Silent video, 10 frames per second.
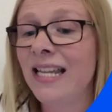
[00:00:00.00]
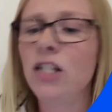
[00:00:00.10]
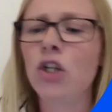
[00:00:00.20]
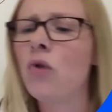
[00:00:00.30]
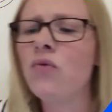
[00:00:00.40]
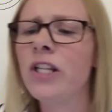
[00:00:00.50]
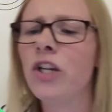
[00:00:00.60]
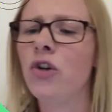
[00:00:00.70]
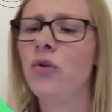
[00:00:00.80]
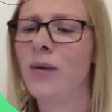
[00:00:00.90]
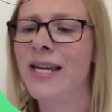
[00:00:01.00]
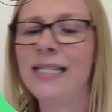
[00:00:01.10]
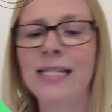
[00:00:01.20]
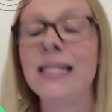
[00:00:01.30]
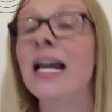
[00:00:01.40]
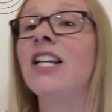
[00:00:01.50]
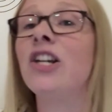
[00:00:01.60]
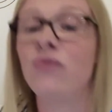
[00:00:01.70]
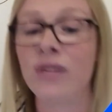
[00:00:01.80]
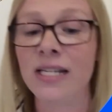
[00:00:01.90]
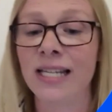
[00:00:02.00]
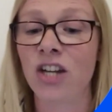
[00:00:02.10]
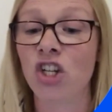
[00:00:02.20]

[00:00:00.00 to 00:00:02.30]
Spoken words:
these are all really good ways to start your research,